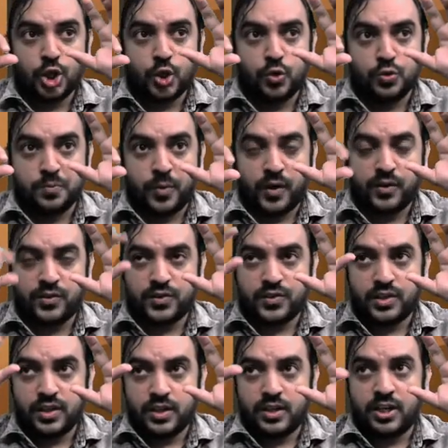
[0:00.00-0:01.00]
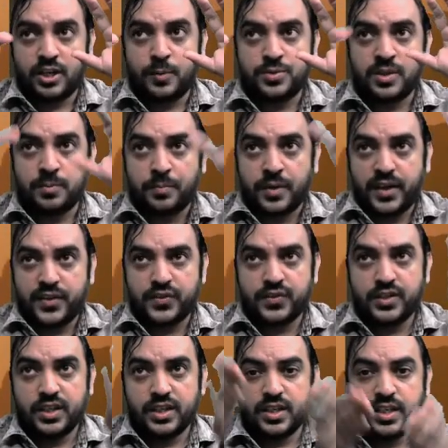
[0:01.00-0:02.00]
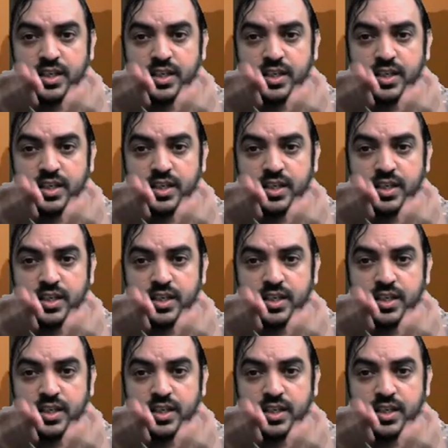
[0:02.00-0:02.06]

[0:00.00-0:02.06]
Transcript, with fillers: Coupons, redemption price,